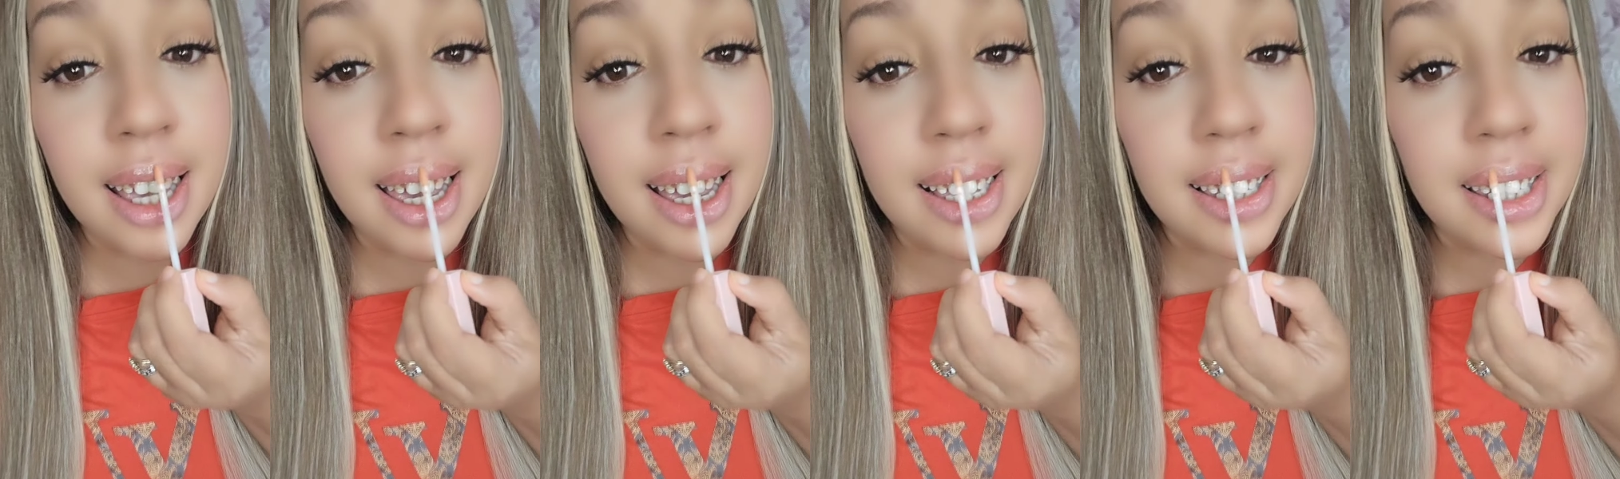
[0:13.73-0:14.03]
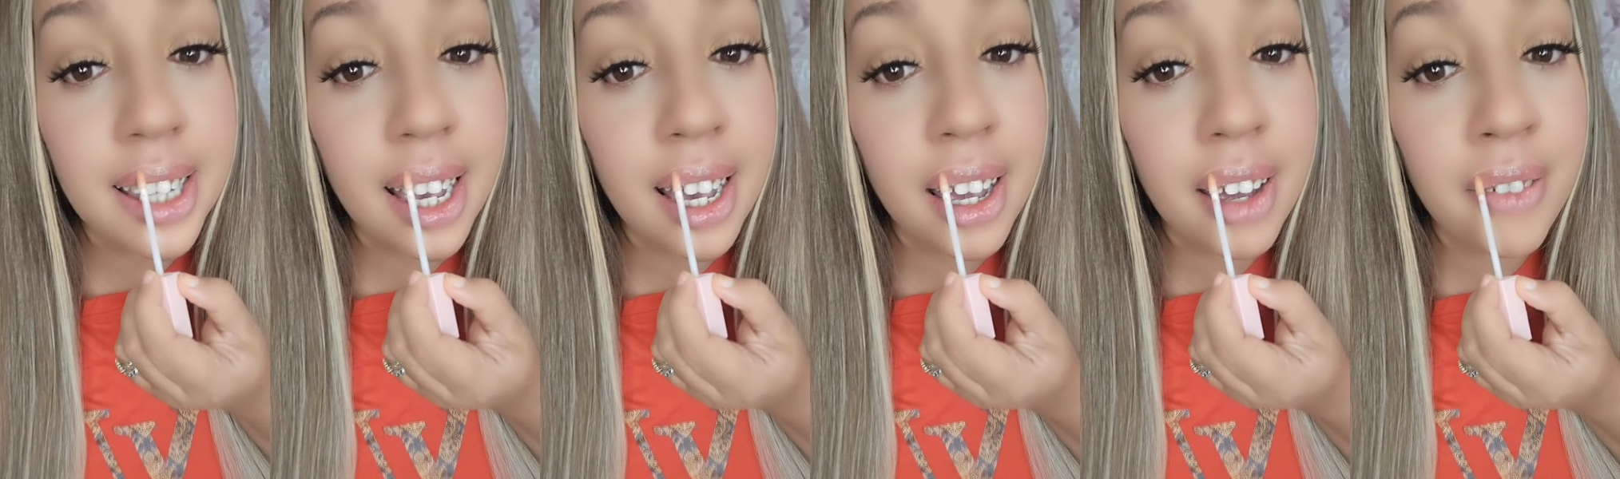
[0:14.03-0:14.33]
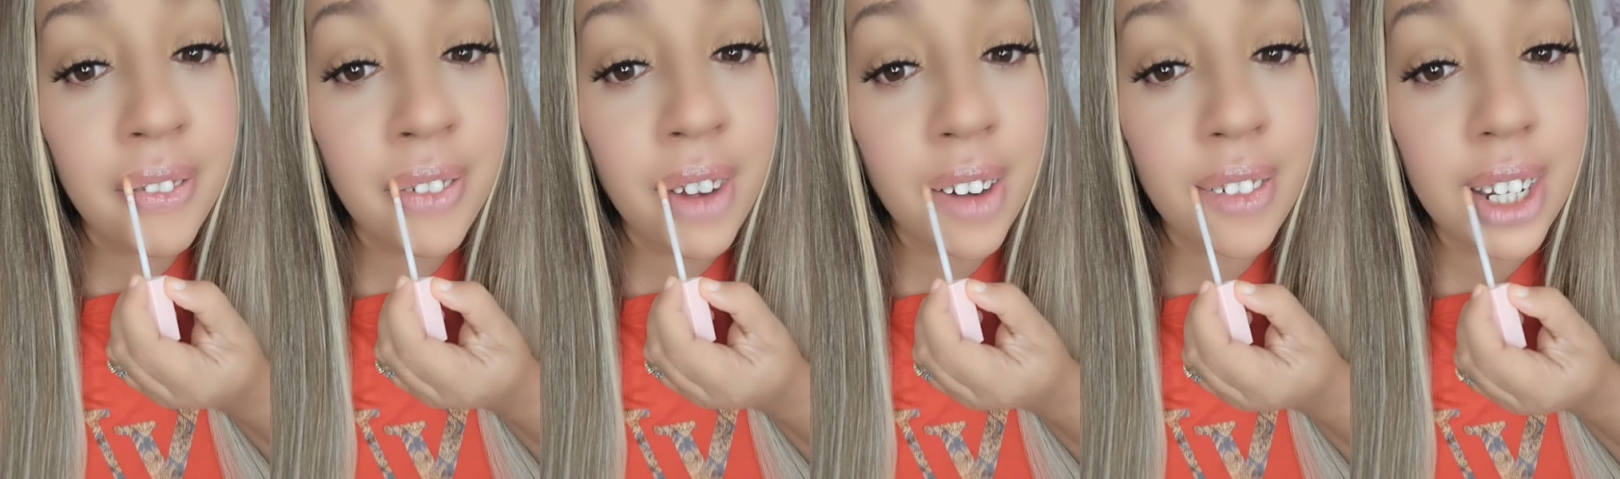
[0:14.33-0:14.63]
it's a
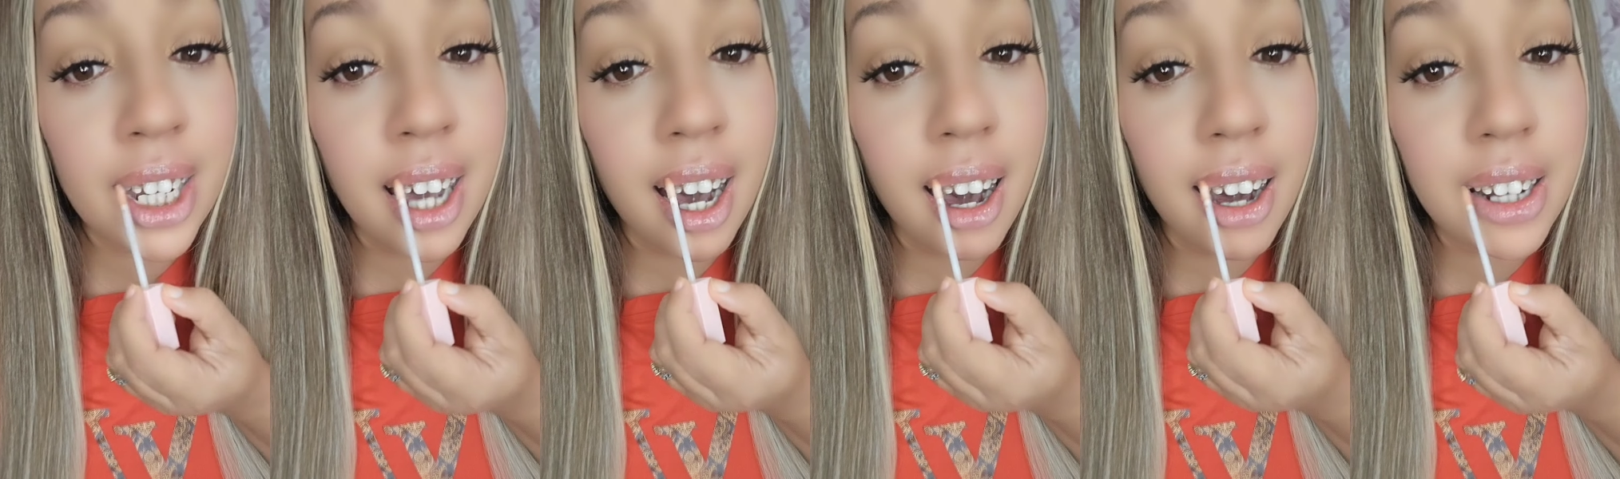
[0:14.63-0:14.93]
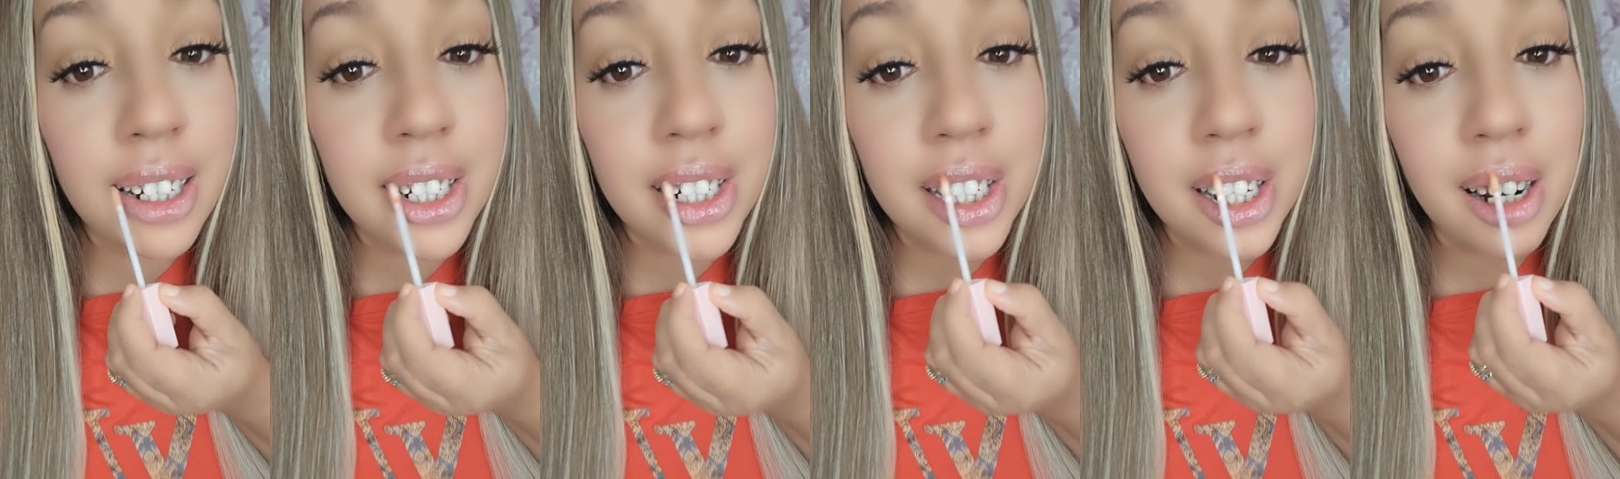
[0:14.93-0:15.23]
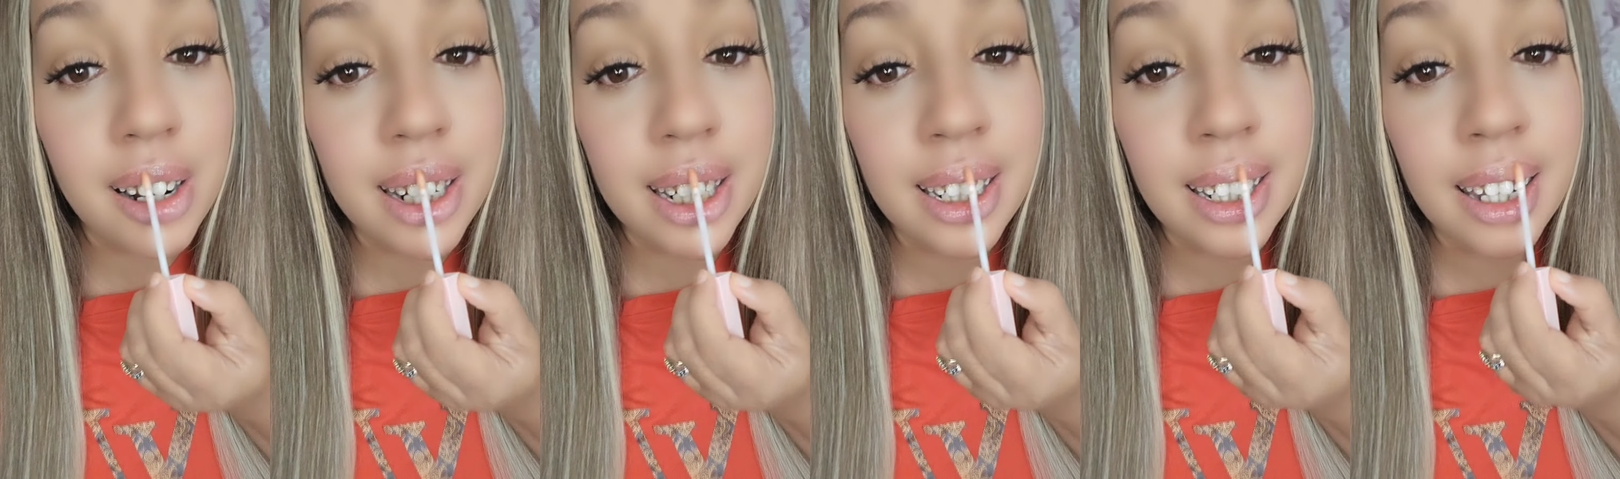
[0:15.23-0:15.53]
very high
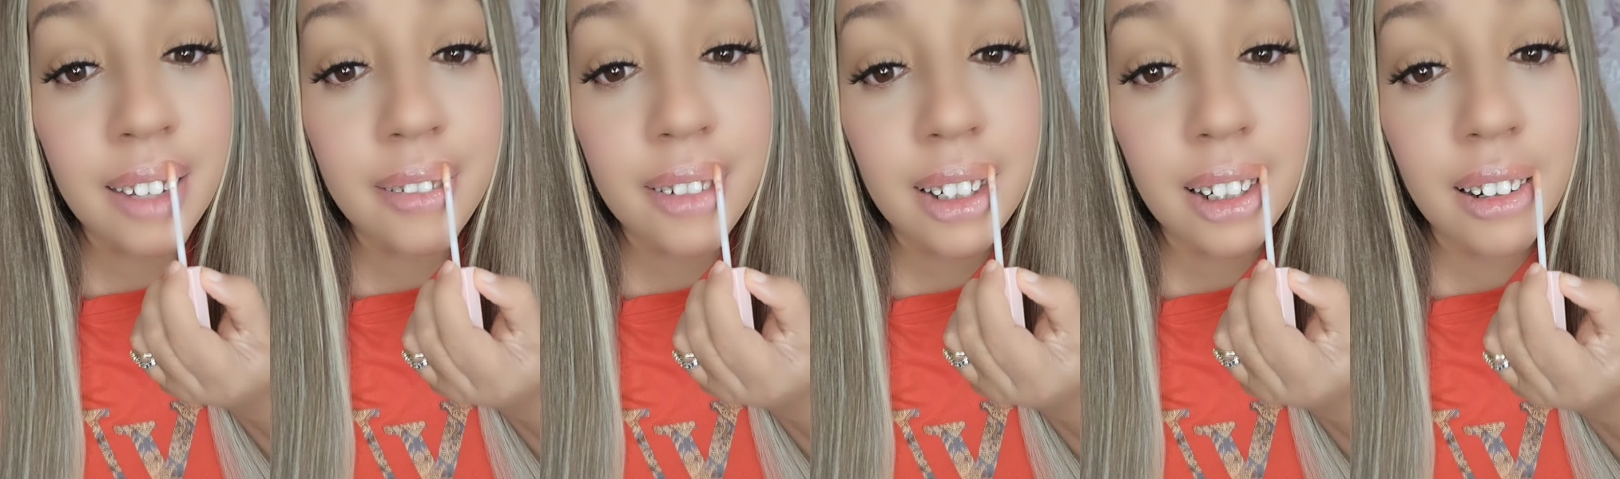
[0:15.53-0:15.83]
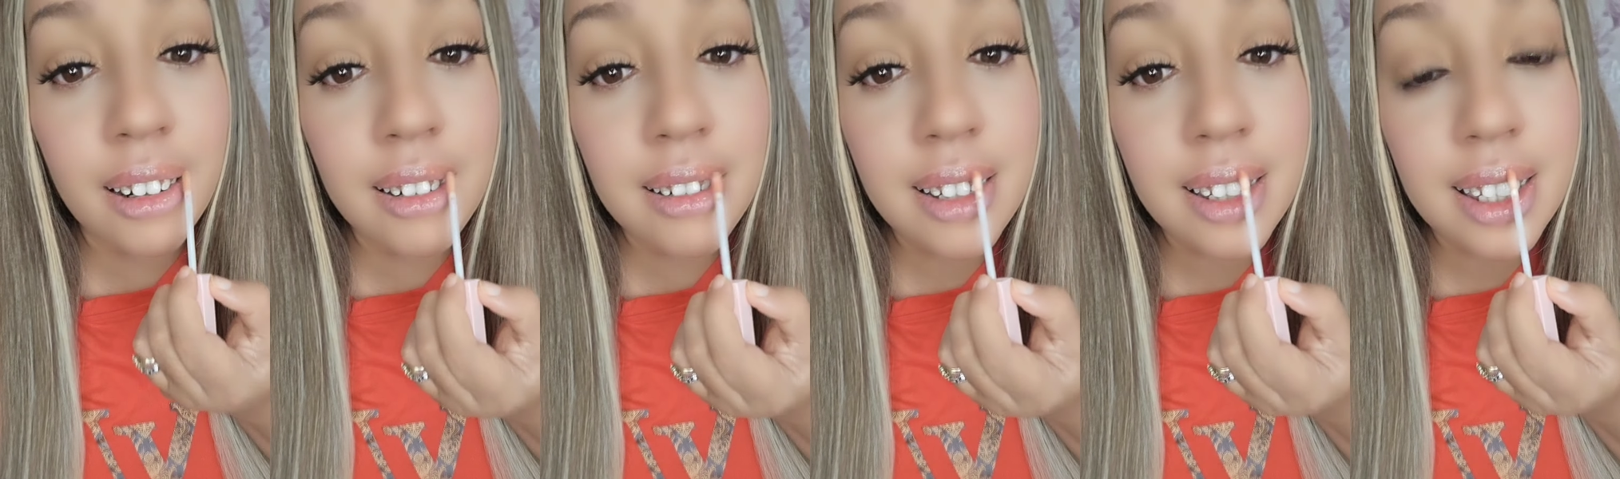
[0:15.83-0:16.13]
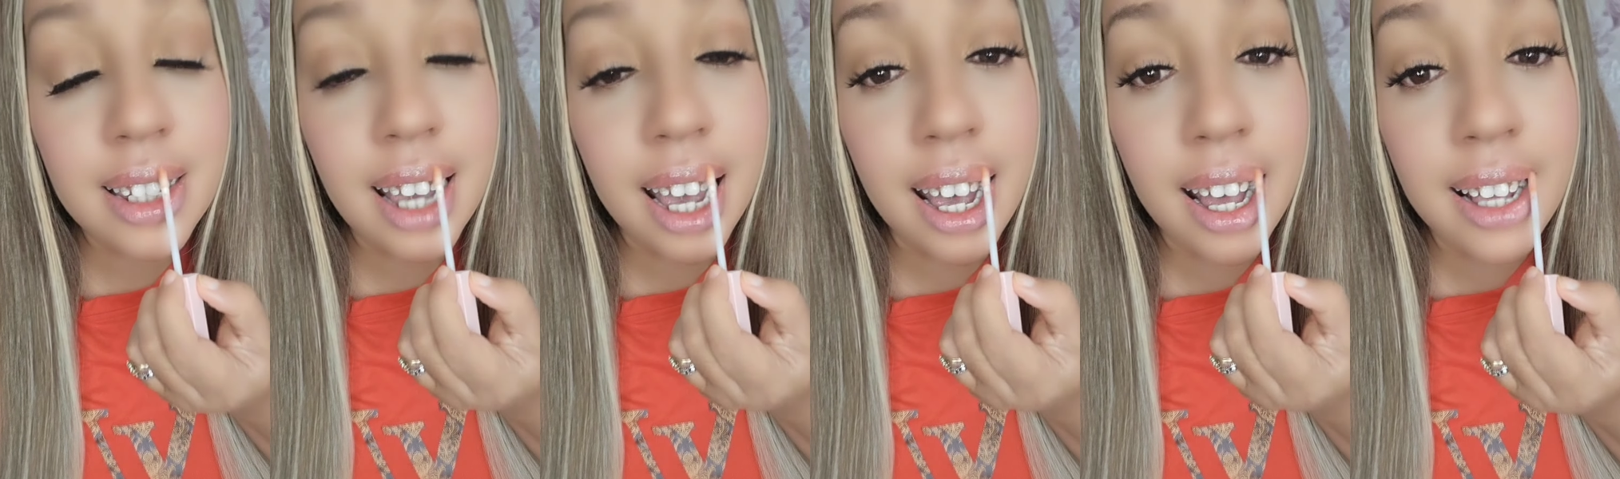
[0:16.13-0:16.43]
shine lip
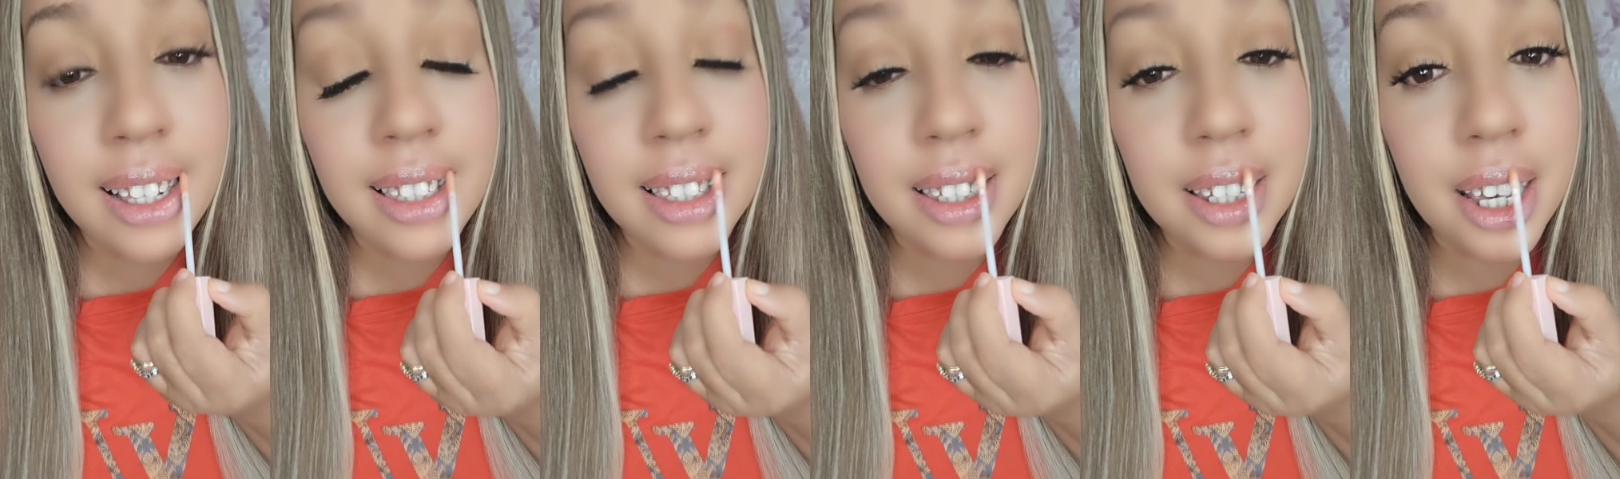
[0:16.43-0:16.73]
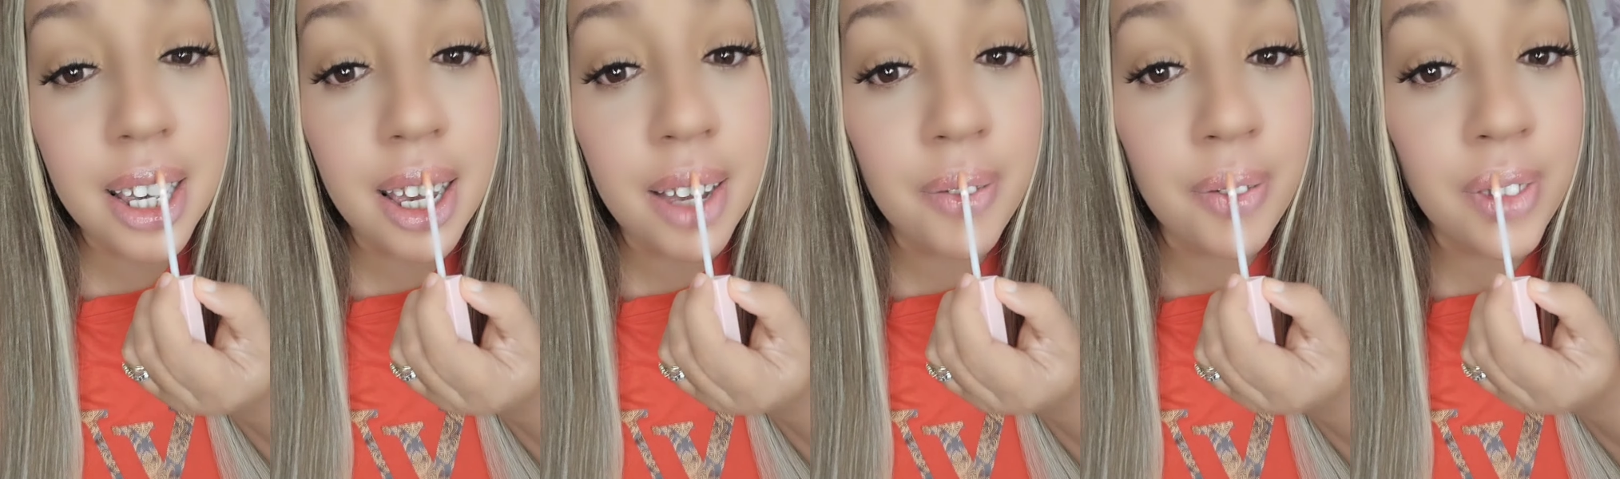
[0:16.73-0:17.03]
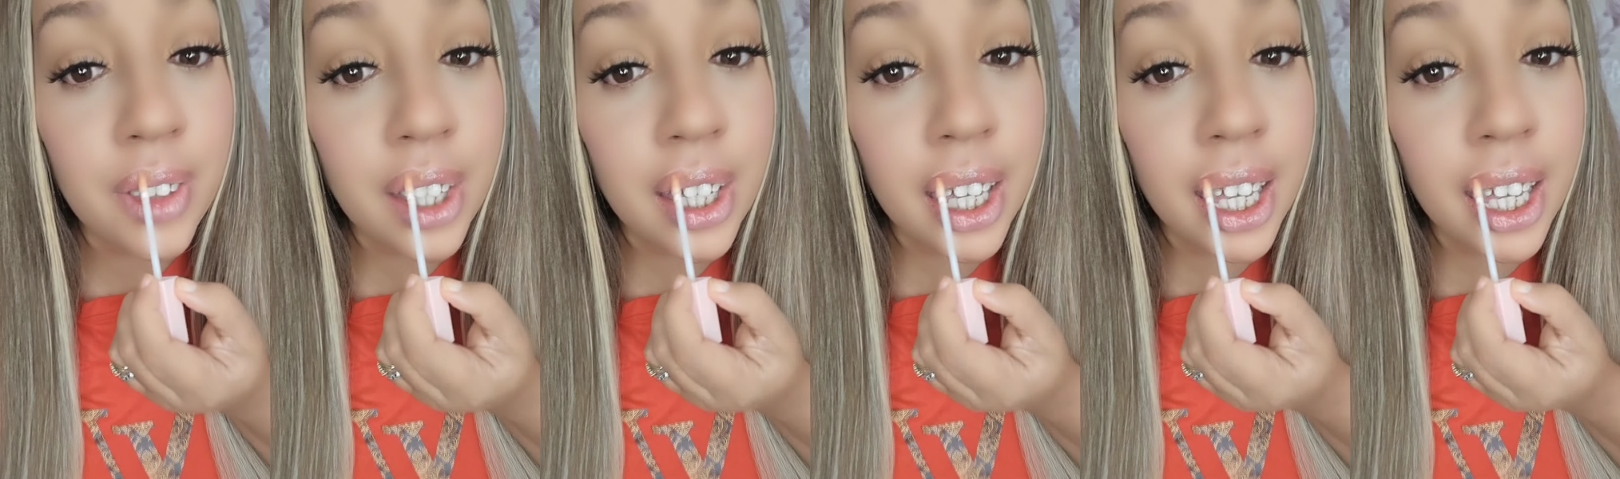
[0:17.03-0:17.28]
gloss and